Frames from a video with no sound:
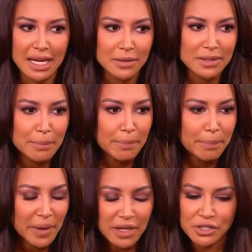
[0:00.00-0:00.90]
from this,
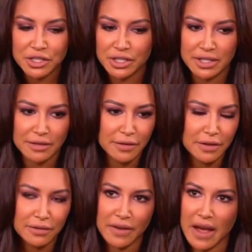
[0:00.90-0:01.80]
Naya
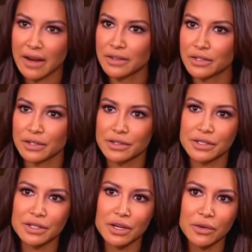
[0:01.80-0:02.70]
Rivera, who was a
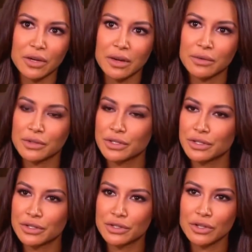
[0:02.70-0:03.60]
co-star in Glee,
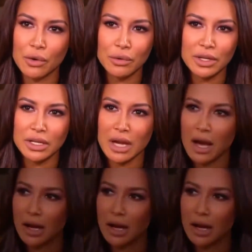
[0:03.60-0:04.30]
died, and Michele